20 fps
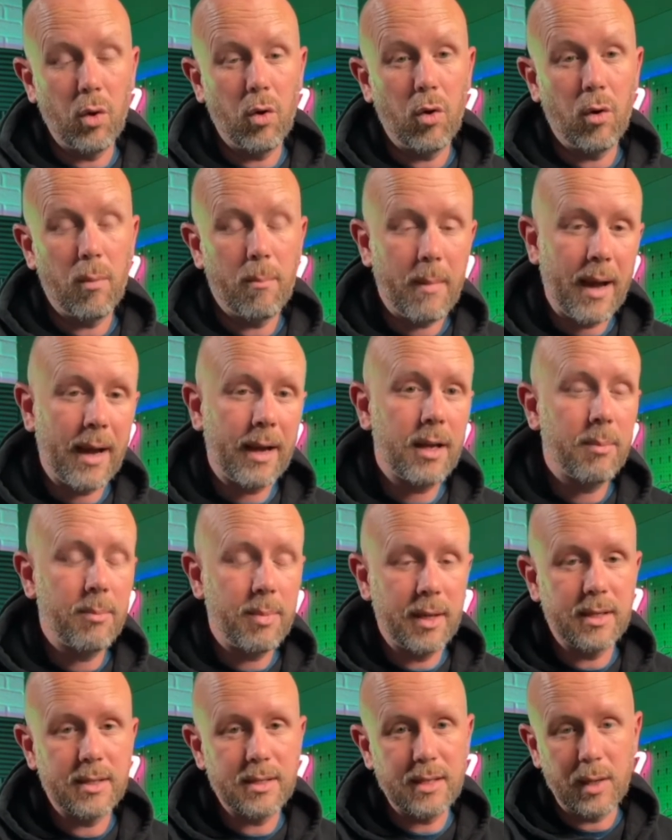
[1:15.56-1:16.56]
your
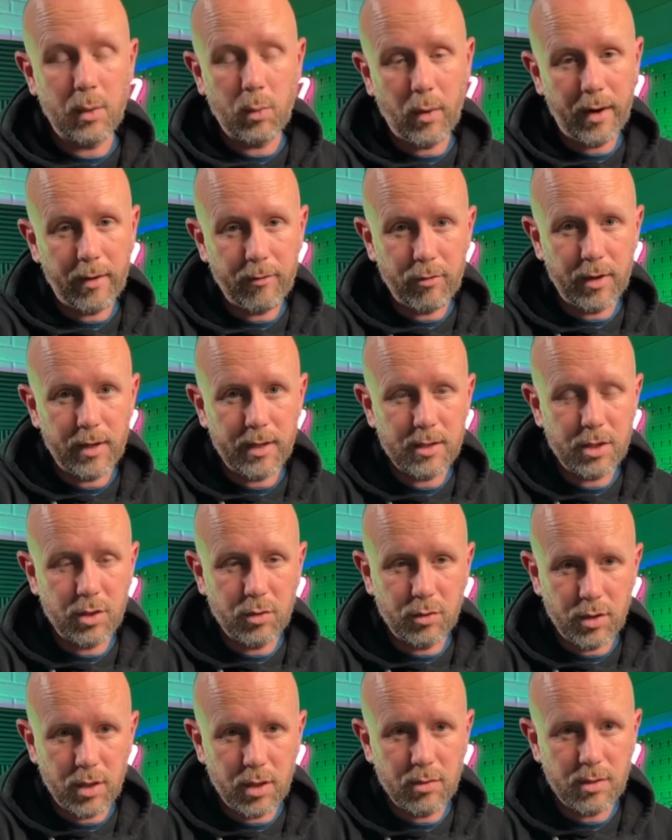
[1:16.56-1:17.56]
Mac, PC, whatever it
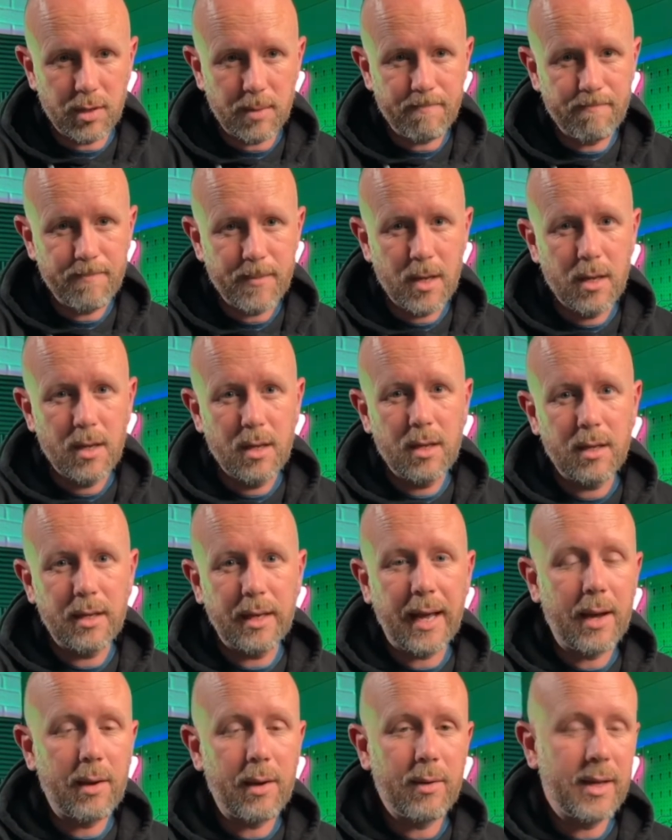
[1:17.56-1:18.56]
is you're using.
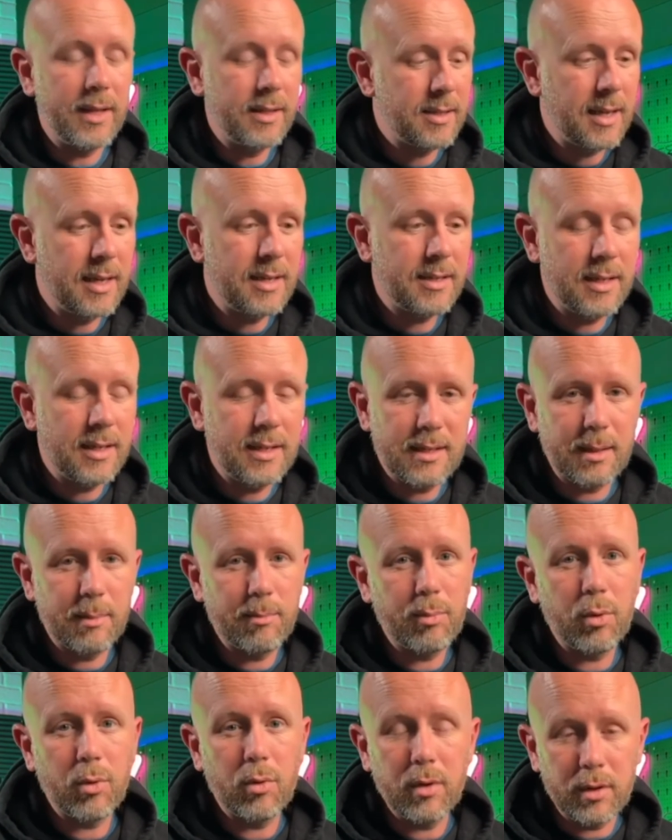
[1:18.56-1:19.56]
Now, it's easy,
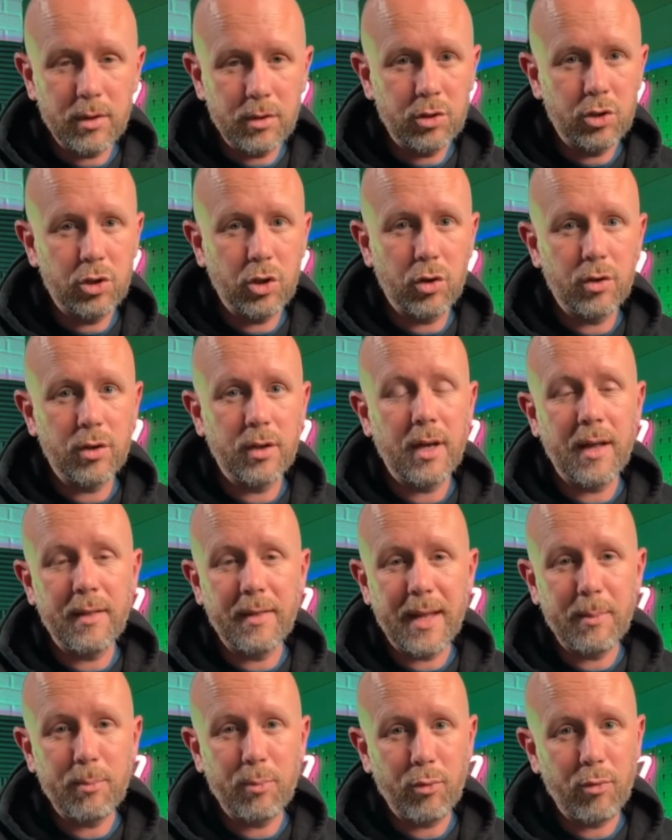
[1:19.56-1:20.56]
simple, done,
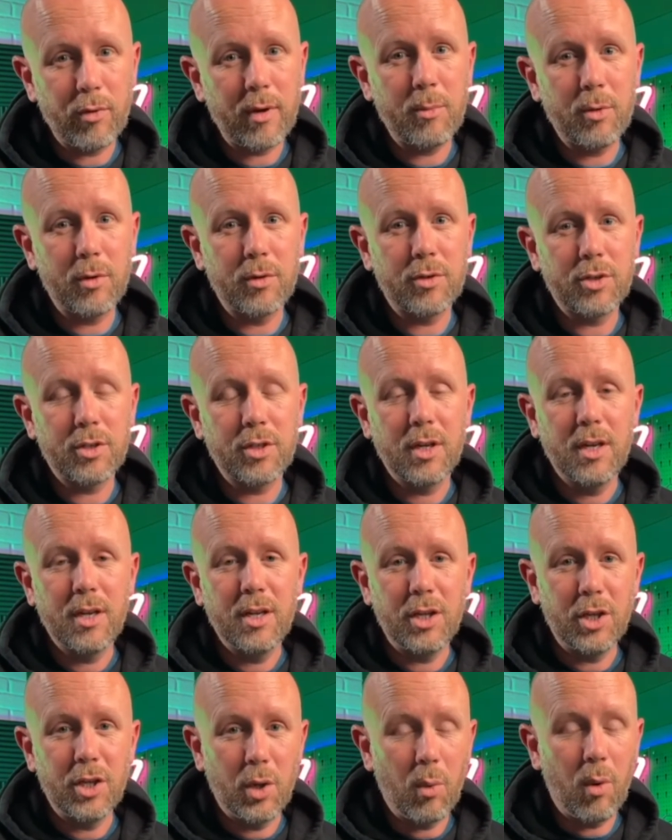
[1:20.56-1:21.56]
and then pretty much
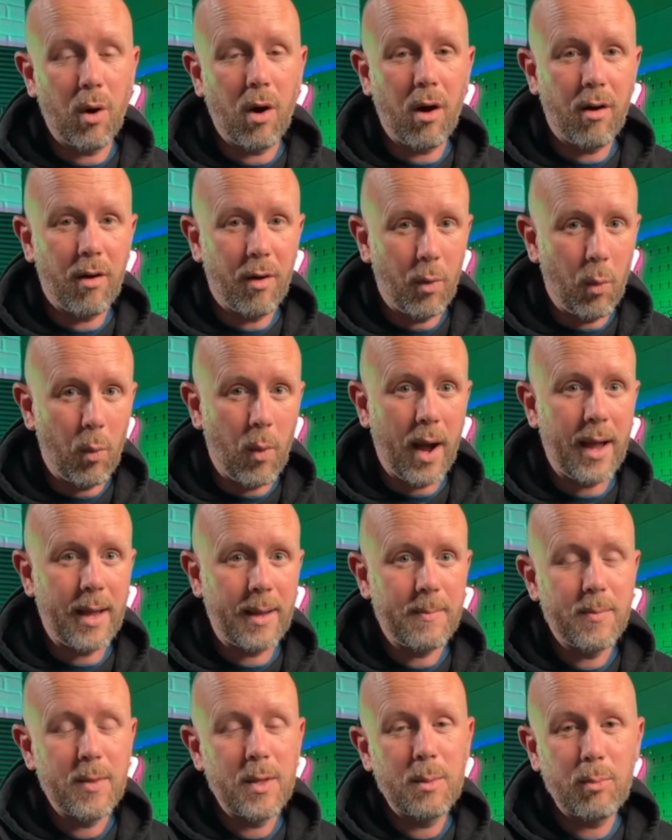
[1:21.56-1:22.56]
you are
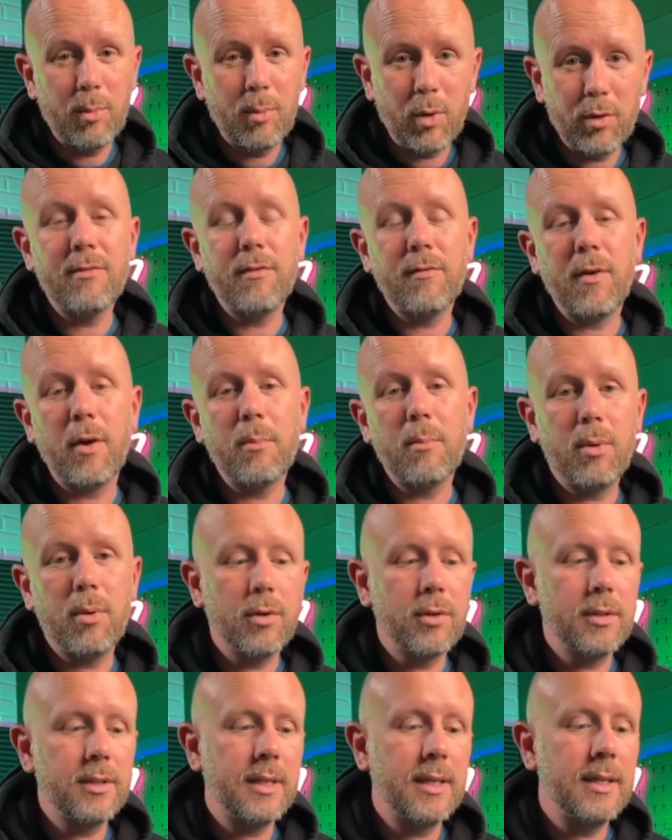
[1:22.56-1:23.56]
away. Leave the phone
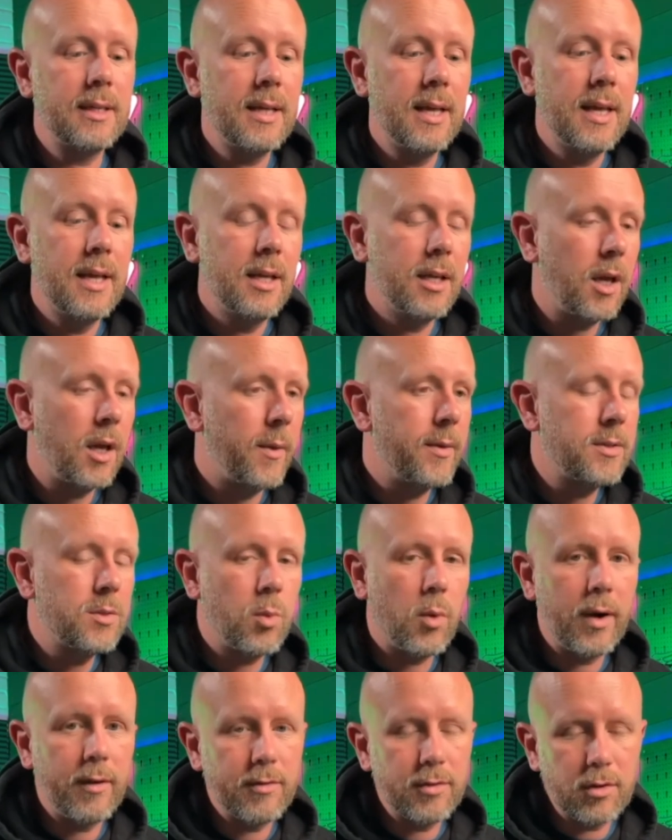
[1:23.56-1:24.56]
plugged in, go
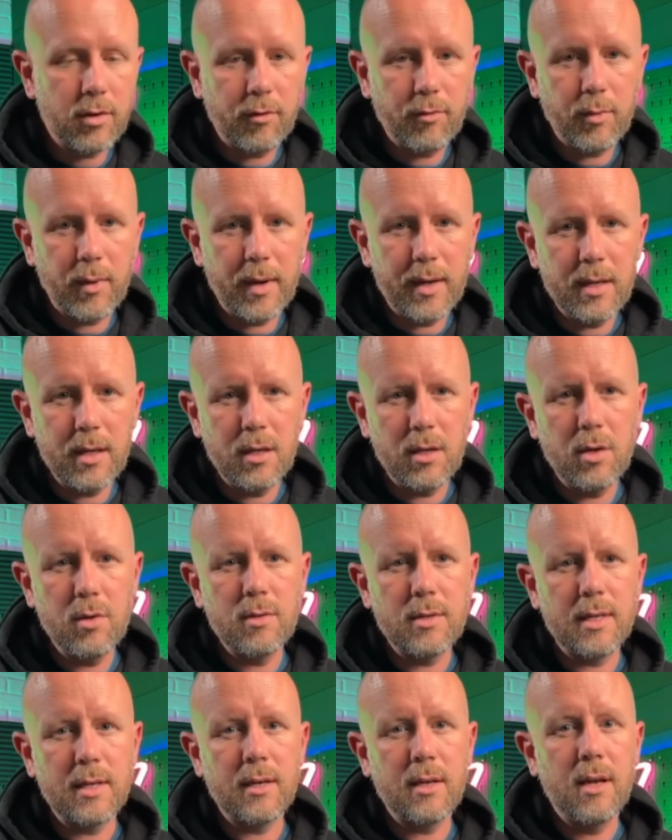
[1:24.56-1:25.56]
into whatever software you're
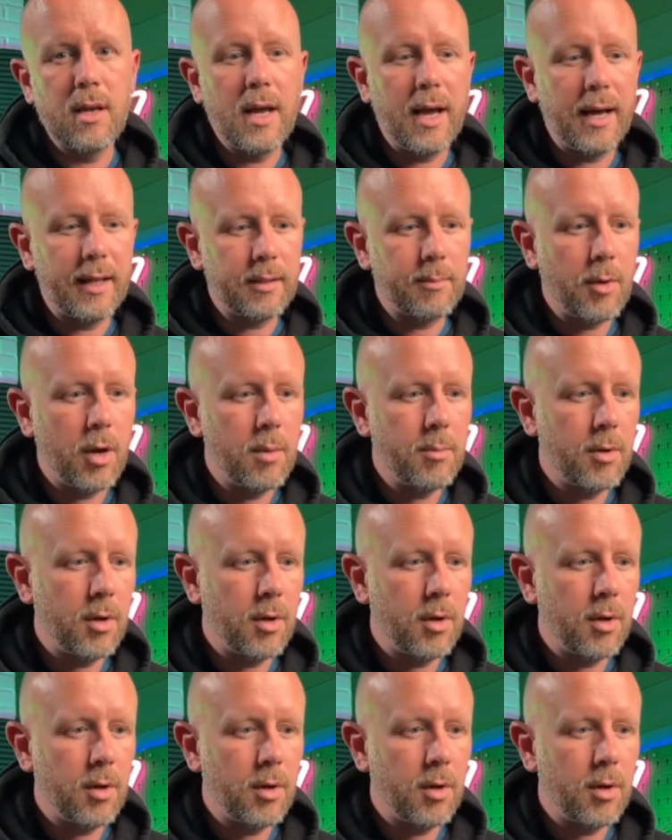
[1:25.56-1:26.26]
using. At the